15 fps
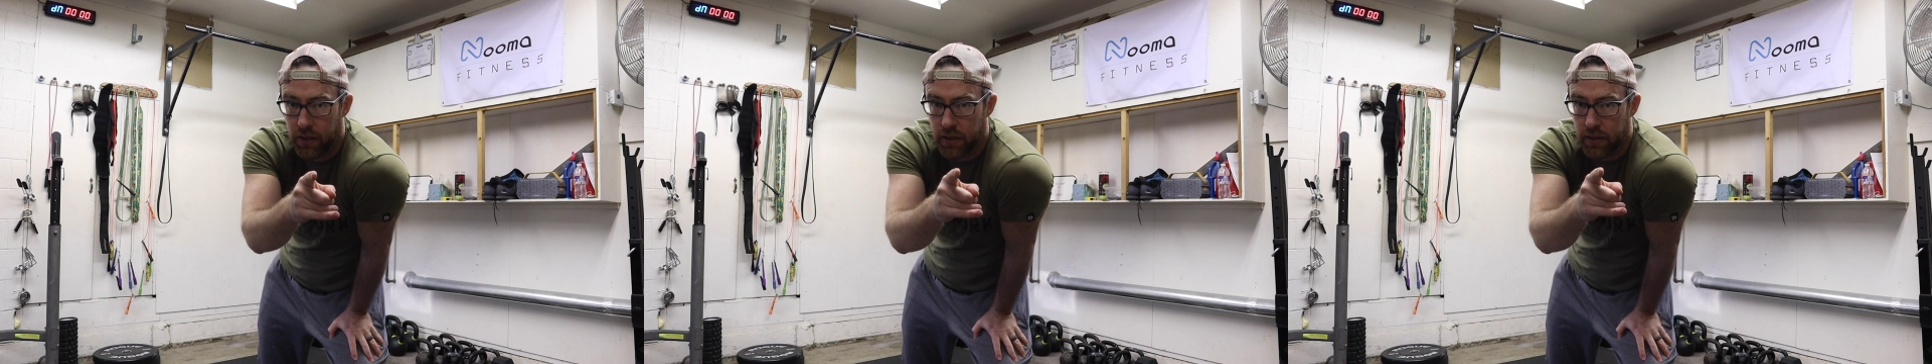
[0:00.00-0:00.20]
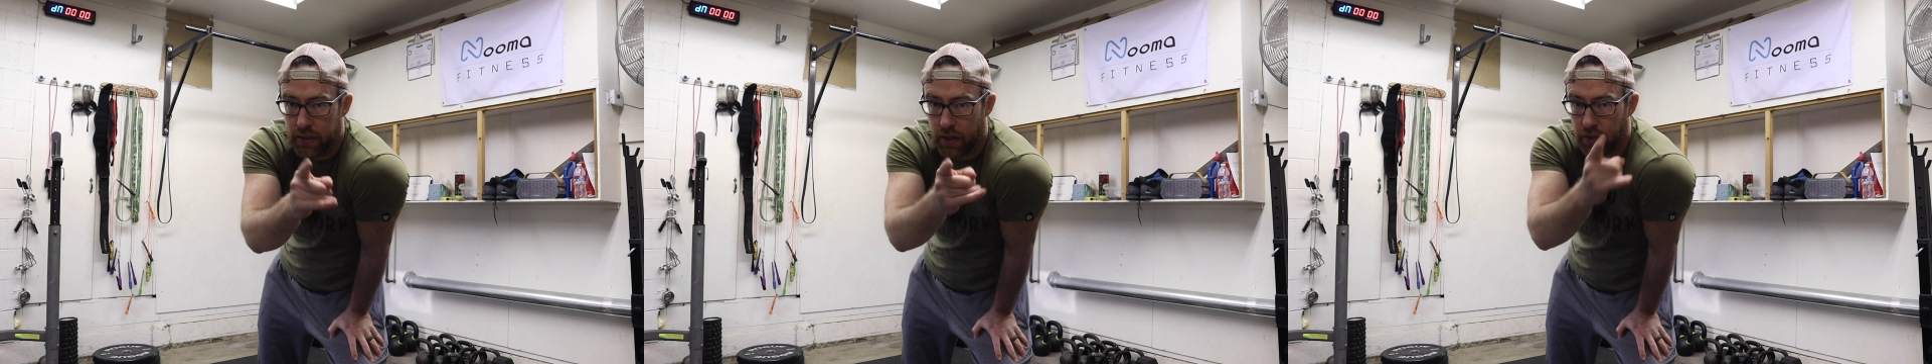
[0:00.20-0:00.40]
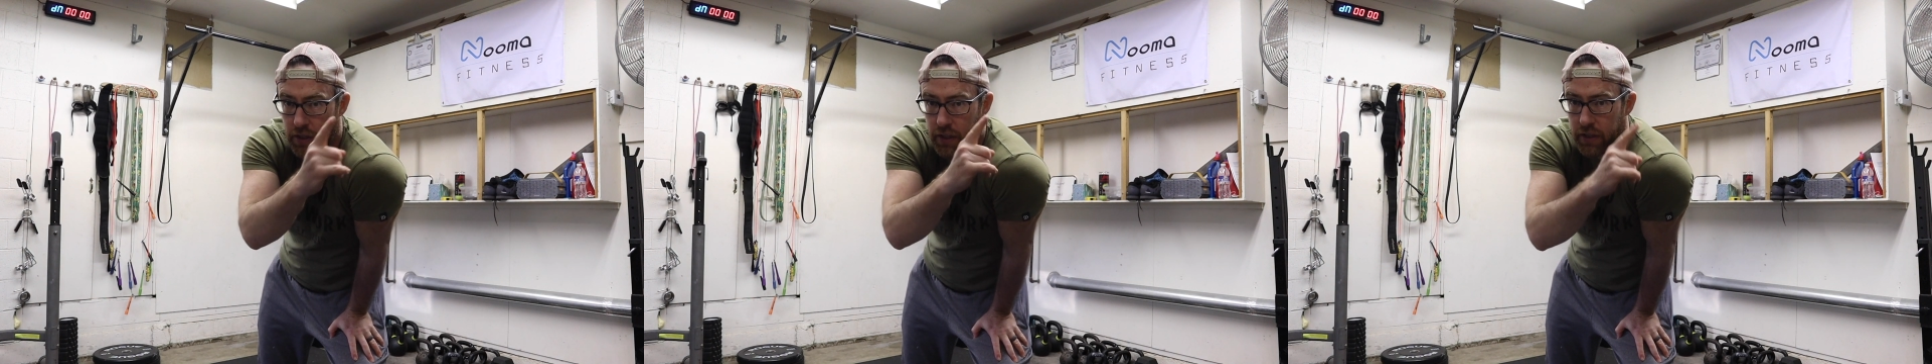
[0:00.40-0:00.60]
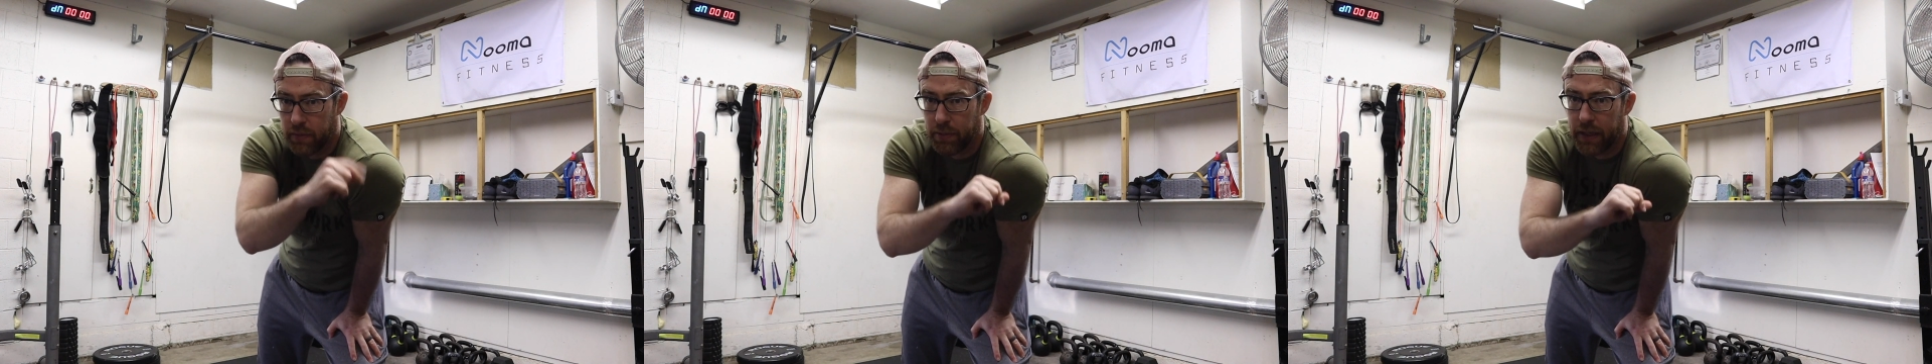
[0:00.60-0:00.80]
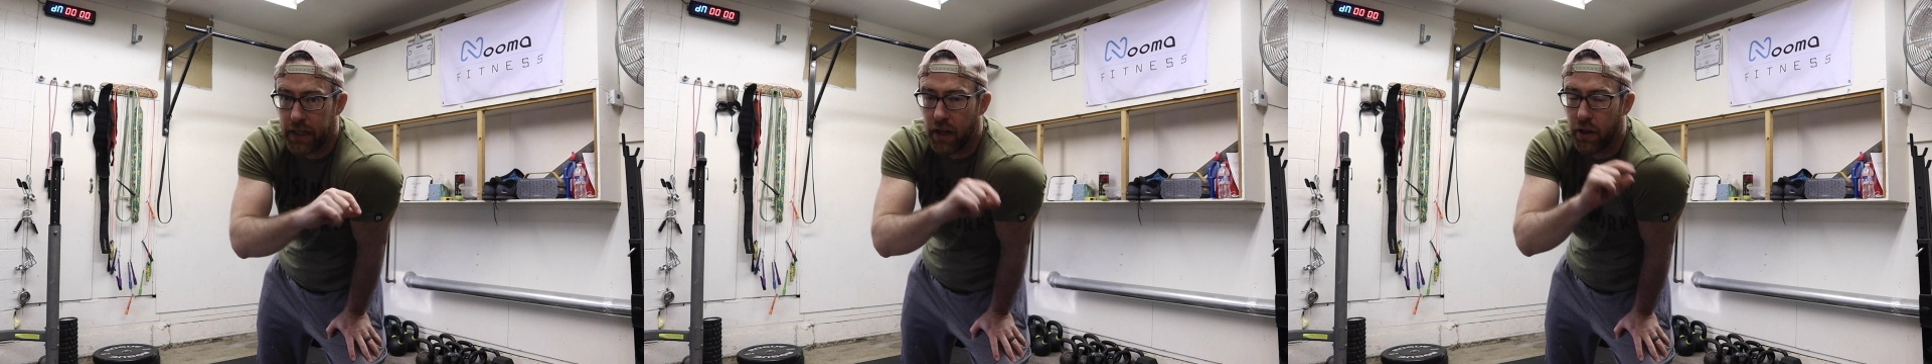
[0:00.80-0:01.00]
Sound good?
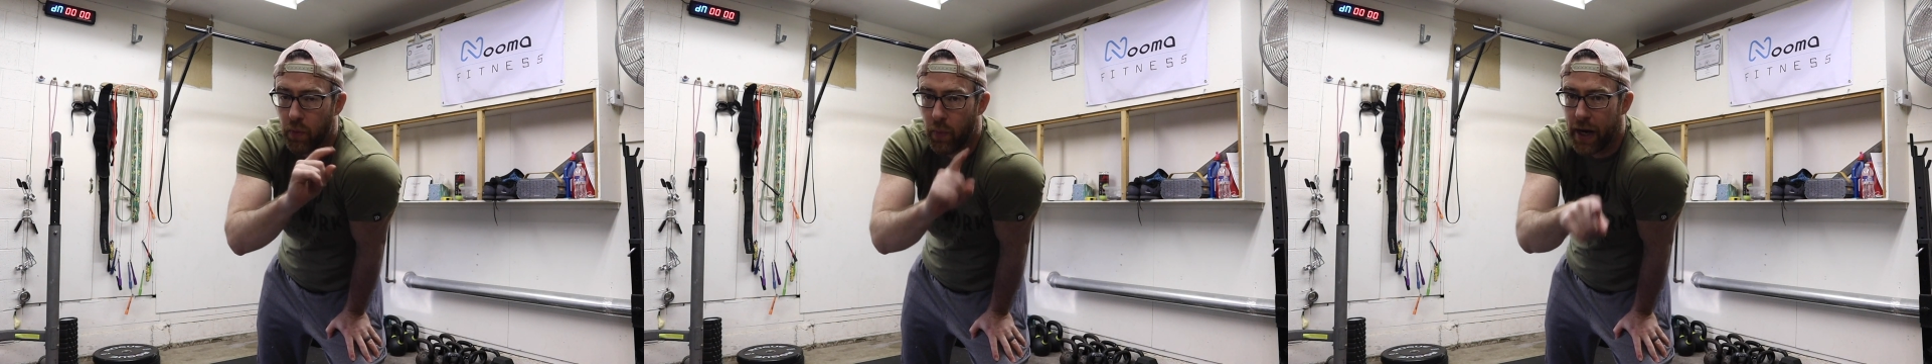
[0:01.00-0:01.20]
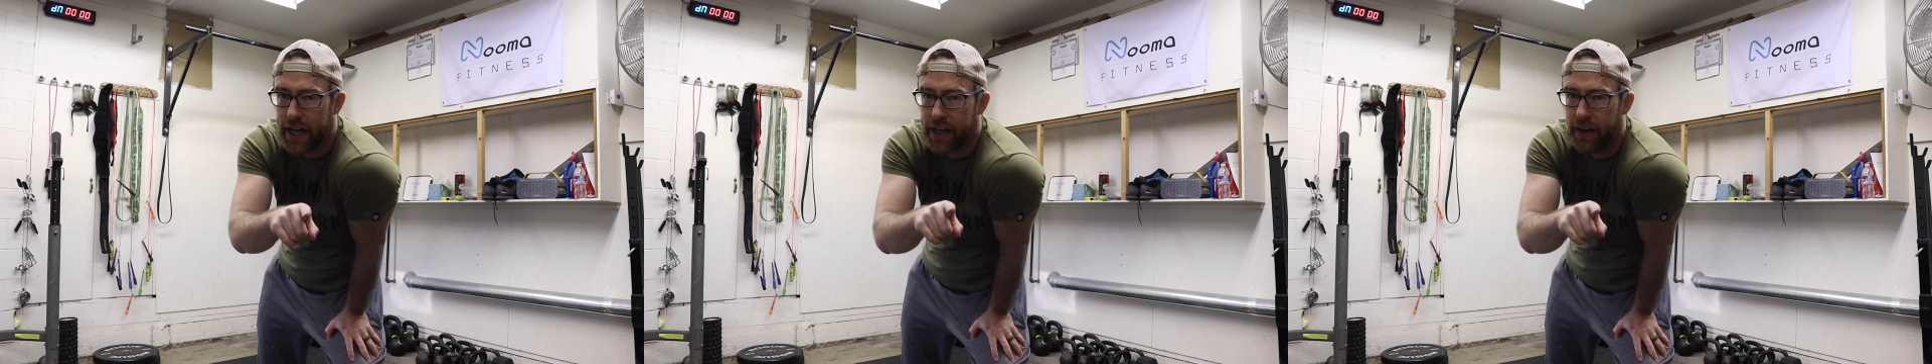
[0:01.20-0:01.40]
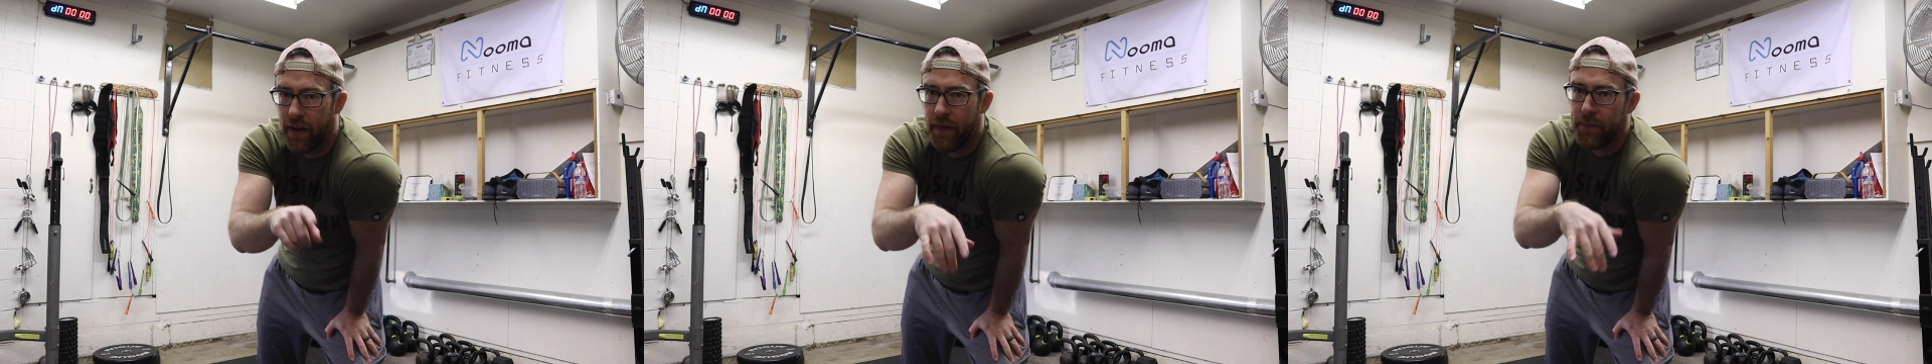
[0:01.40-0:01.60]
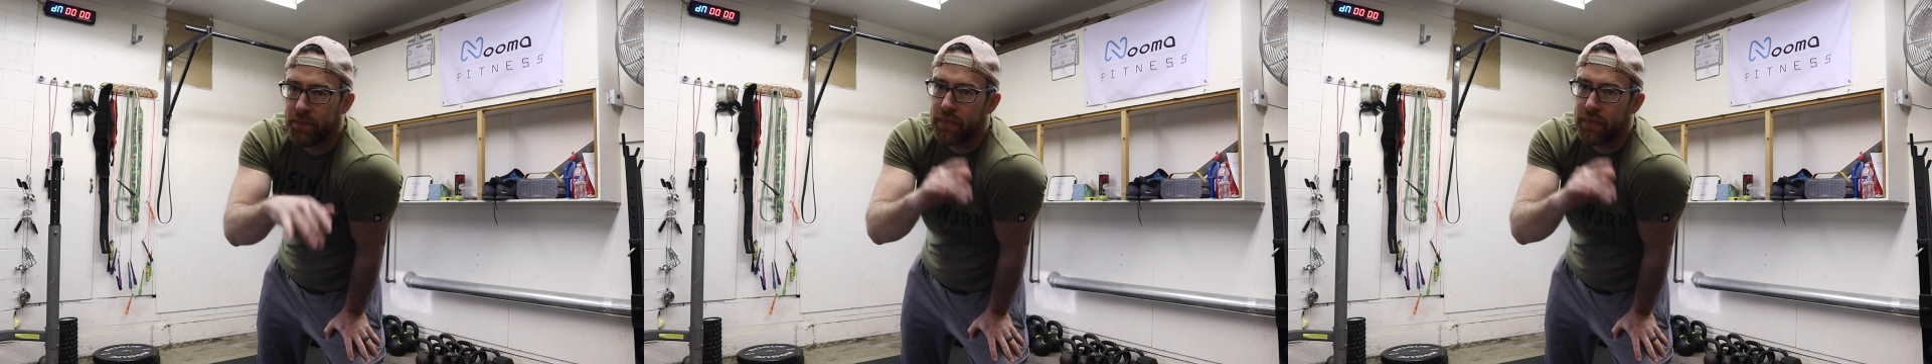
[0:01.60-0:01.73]
Depending on the weight